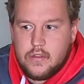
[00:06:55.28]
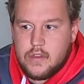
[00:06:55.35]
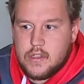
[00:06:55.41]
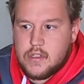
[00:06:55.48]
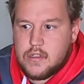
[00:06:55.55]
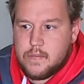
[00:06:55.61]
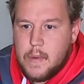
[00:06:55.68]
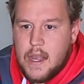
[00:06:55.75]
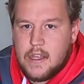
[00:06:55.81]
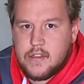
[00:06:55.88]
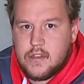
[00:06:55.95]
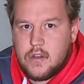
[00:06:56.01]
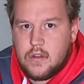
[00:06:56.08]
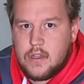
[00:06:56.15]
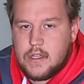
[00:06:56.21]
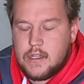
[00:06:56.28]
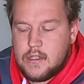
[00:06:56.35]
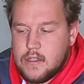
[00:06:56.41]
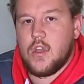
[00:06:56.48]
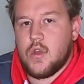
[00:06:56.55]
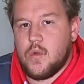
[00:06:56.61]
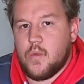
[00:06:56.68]
the
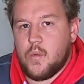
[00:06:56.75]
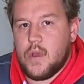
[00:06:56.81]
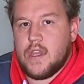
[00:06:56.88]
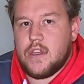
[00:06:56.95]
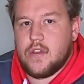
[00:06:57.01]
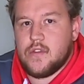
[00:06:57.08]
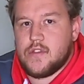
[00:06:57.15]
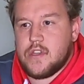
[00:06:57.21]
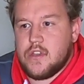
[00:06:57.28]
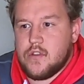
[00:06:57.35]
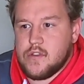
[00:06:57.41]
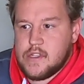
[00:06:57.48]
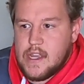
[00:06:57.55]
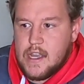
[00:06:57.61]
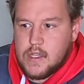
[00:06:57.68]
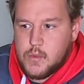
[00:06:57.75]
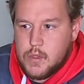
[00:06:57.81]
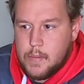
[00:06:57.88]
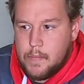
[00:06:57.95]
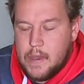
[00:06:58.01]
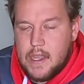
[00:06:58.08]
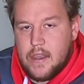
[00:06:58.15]
SmartSolar, we used to use ours
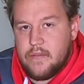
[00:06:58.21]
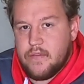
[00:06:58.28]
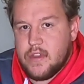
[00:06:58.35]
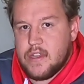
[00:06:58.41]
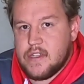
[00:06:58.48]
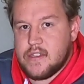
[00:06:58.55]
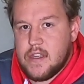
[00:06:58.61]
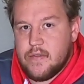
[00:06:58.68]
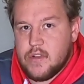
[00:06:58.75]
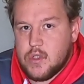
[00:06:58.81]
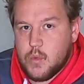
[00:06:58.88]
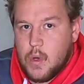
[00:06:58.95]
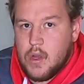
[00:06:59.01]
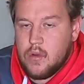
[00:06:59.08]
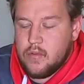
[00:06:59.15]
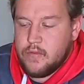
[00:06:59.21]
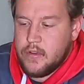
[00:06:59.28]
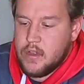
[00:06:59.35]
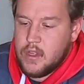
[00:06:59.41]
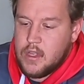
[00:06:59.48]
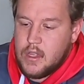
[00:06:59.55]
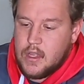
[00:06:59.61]
with a B M V seven
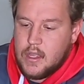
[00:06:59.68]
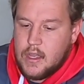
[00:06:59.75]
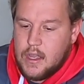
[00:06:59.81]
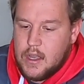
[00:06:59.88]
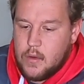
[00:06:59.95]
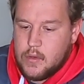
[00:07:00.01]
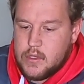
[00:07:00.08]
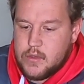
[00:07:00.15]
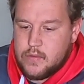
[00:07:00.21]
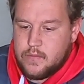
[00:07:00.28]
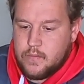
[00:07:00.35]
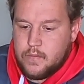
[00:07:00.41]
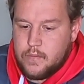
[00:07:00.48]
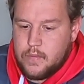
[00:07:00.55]
twelve, uh, which,